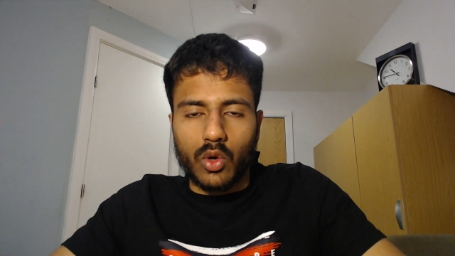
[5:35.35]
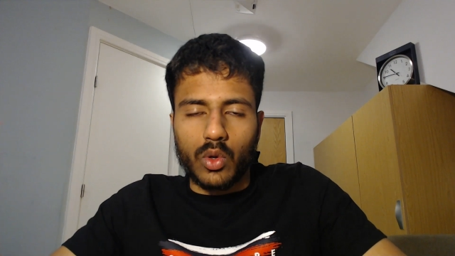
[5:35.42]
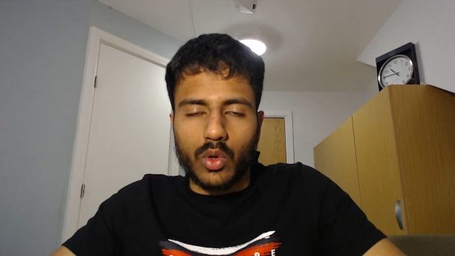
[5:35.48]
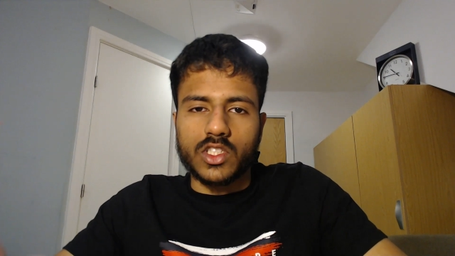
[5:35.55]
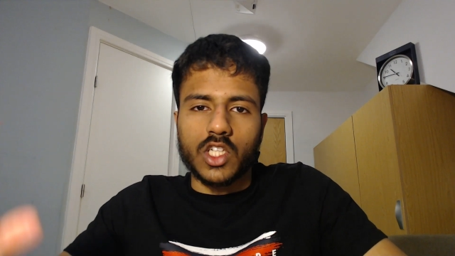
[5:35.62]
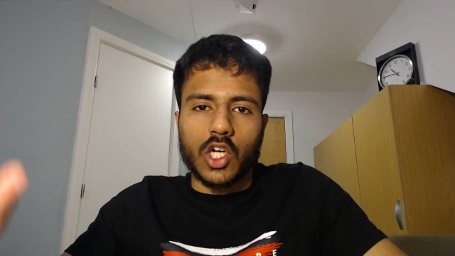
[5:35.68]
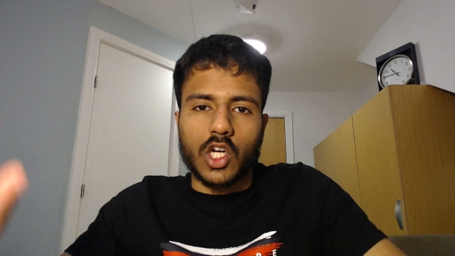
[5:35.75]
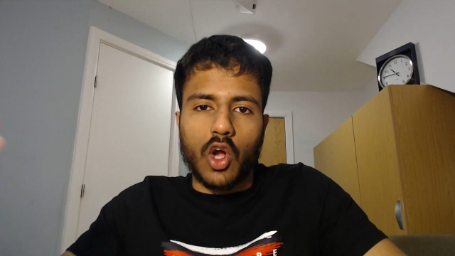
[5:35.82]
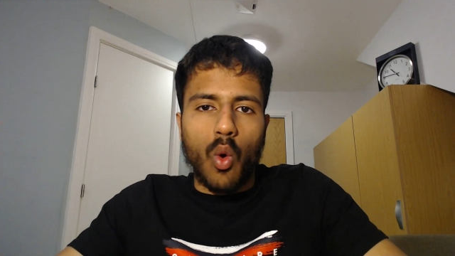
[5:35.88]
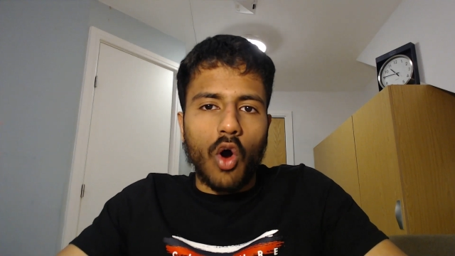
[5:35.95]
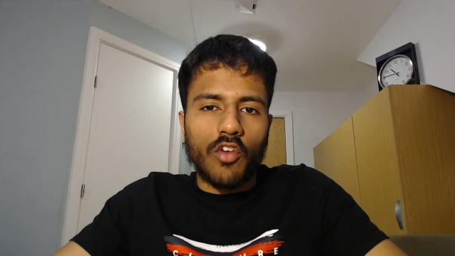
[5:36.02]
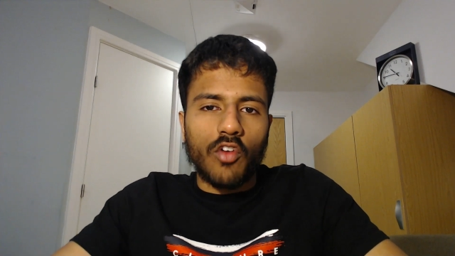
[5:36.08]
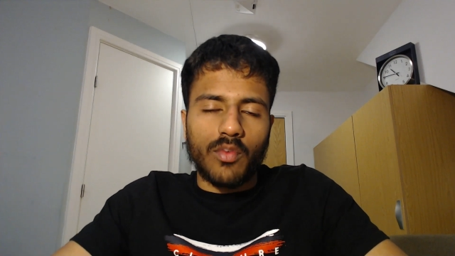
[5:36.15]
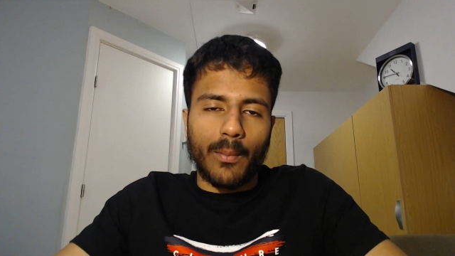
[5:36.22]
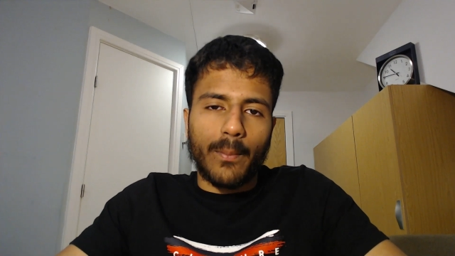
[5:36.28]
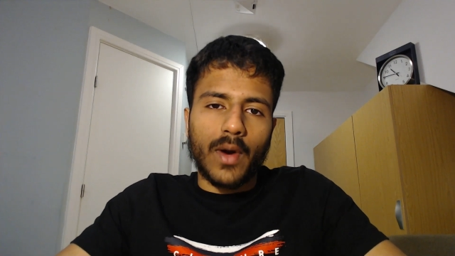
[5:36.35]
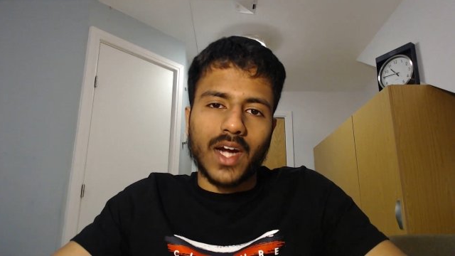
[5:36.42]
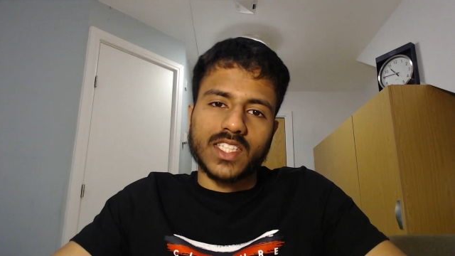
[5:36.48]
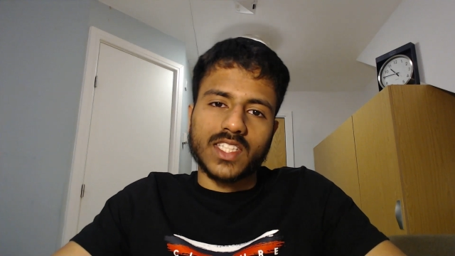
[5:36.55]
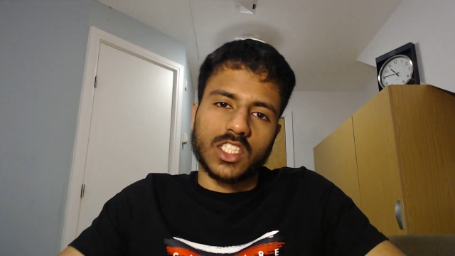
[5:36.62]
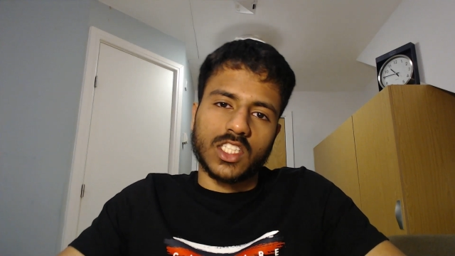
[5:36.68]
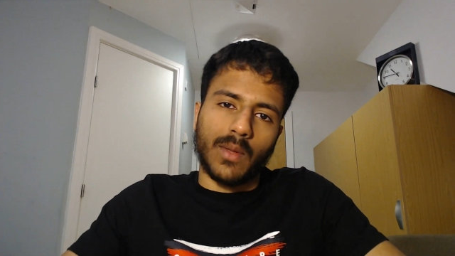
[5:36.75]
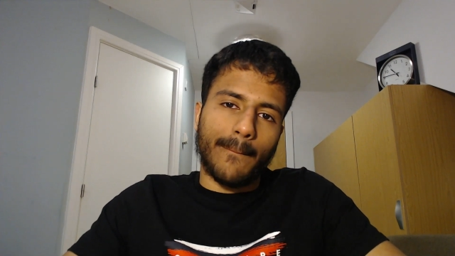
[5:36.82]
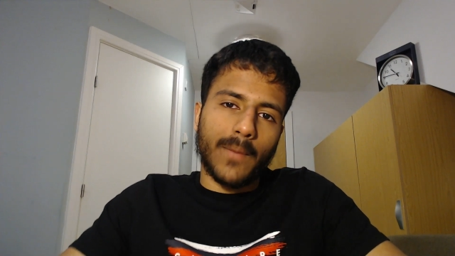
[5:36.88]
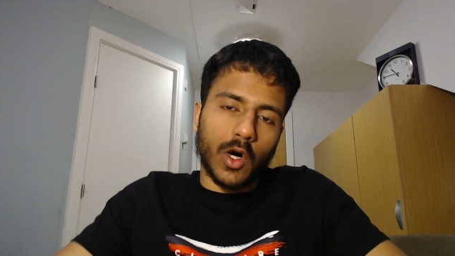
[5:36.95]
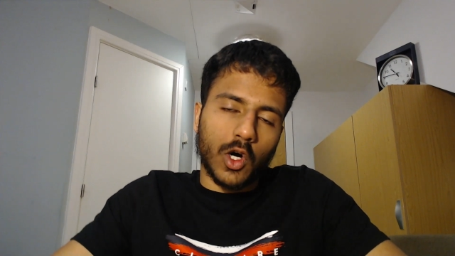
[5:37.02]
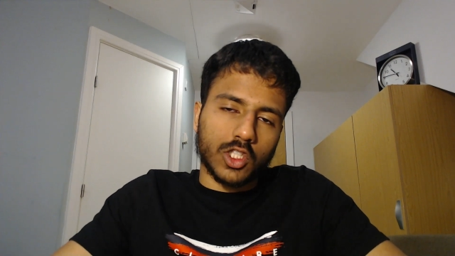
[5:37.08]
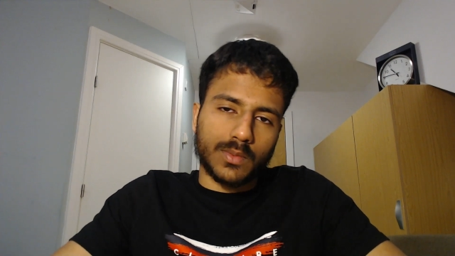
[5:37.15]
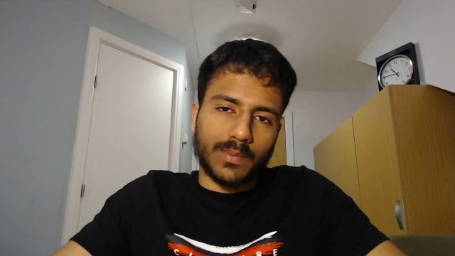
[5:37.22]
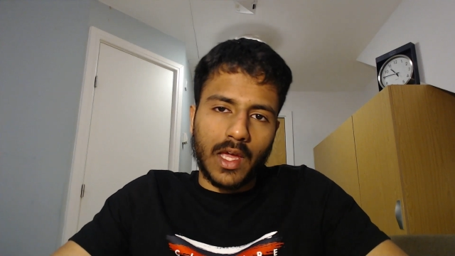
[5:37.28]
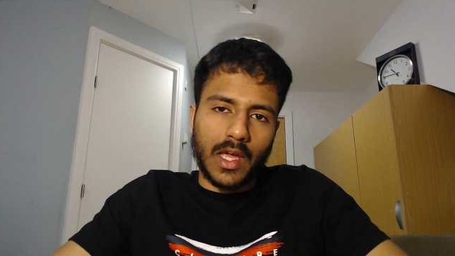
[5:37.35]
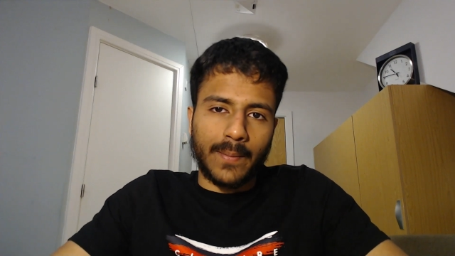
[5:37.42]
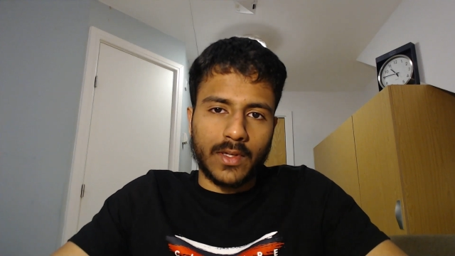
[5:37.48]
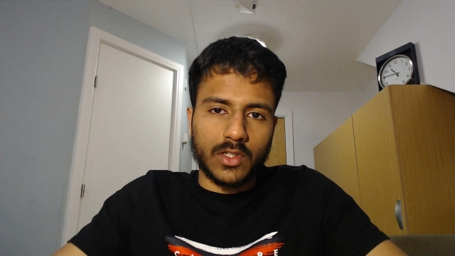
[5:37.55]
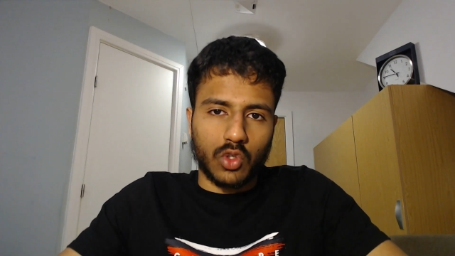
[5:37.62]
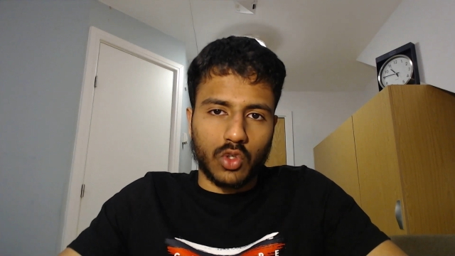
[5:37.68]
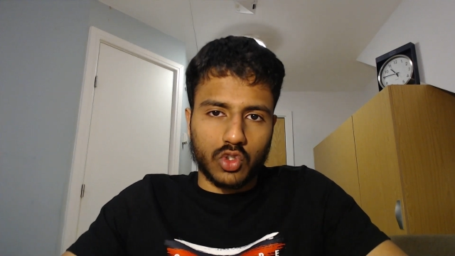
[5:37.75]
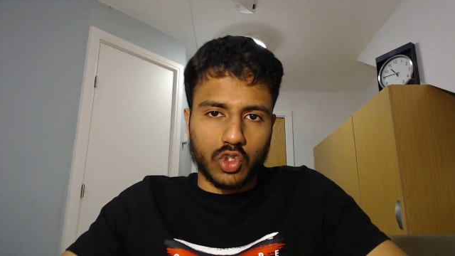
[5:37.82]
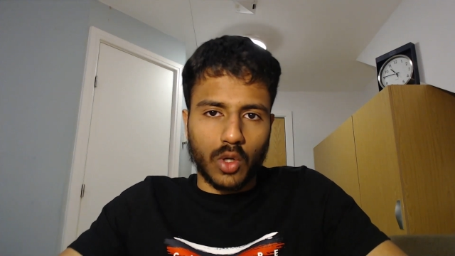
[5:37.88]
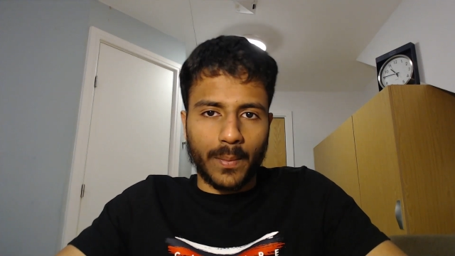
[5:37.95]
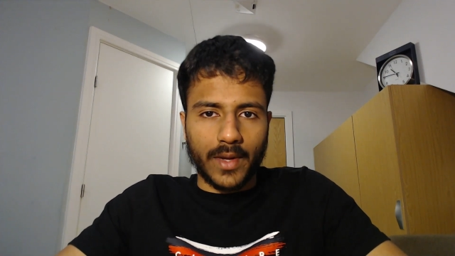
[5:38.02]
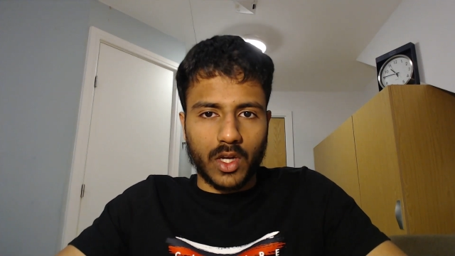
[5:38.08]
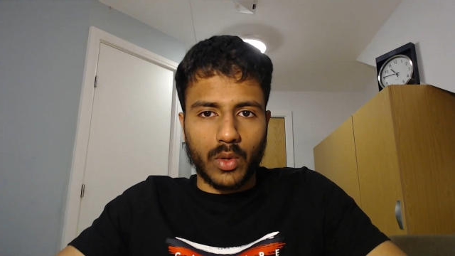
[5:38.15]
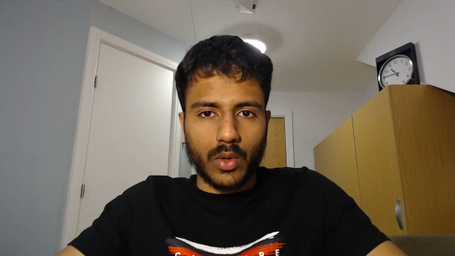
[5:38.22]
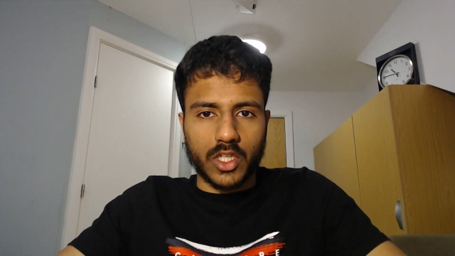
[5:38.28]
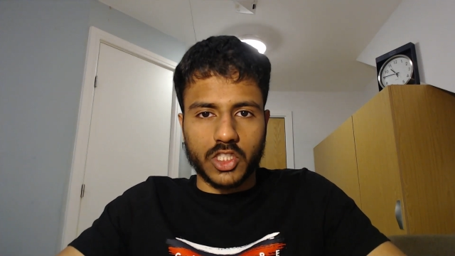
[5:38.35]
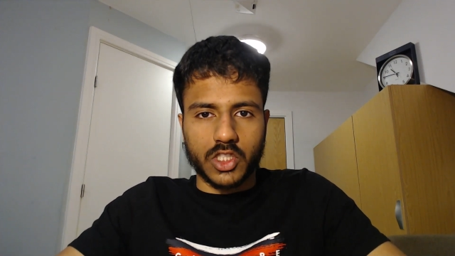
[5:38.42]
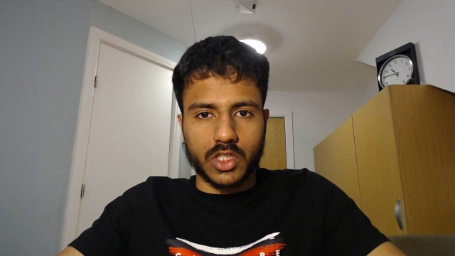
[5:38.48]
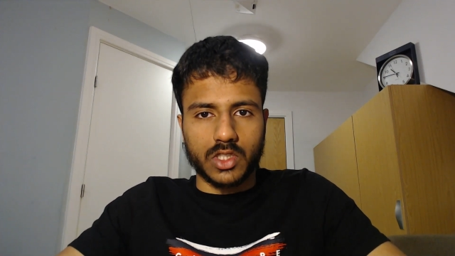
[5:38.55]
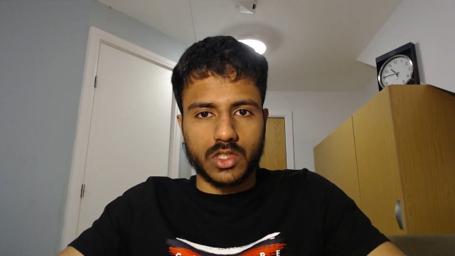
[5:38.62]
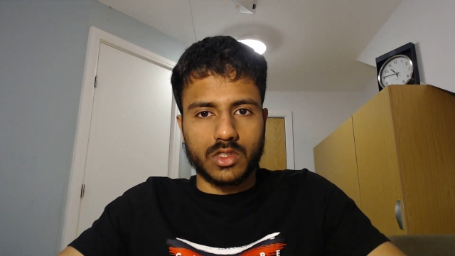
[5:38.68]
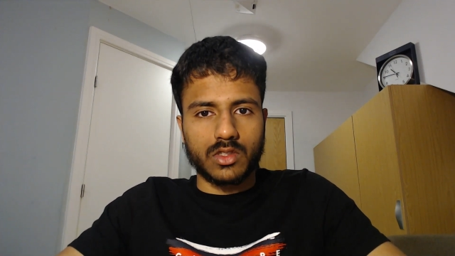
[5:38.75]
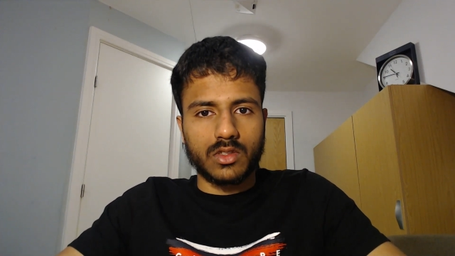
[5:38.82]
is to go off and practice some past papers or topic questions.